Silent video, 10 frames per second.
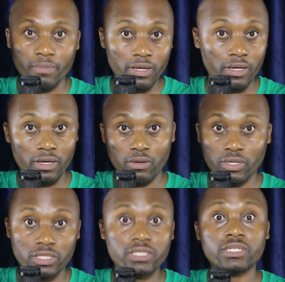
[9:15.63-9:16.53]

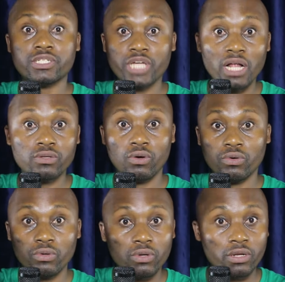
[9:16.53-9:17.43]
his child or
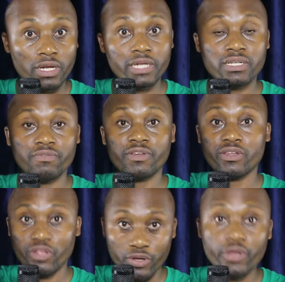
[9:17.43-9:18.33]
relative
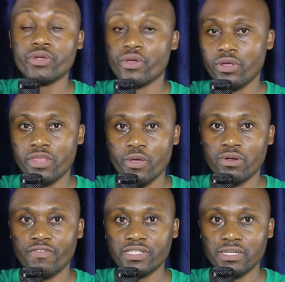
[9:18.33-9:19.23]
in the
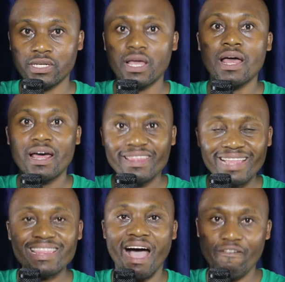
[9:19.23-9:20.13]
university,
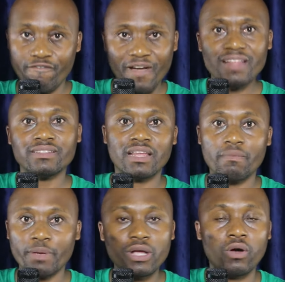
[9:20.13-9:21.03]
that there are funds that are
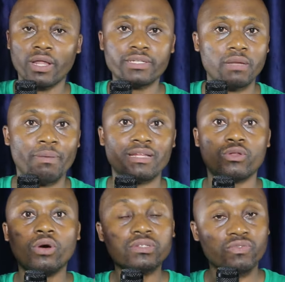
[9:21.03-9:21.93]
being collected, but
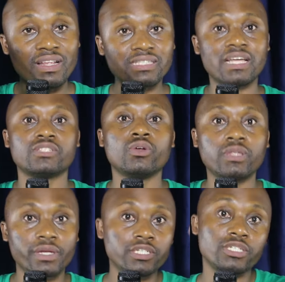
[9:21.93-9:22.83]
those funds does not
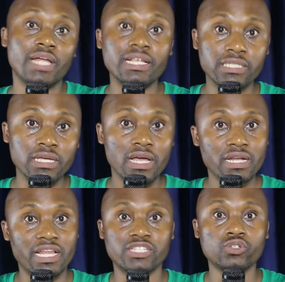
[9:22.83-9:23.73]
reach Ntanzi,
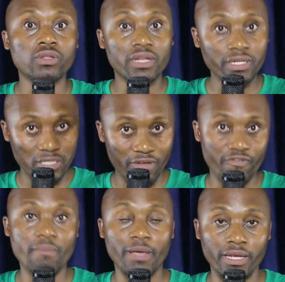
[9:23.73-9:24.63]
does not reach the
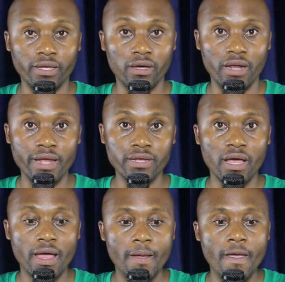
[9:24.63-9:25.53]
family, right?
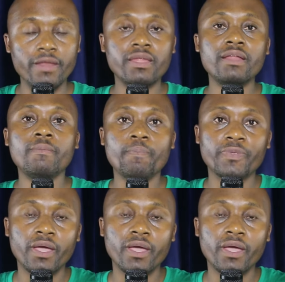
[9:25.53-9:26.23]
And then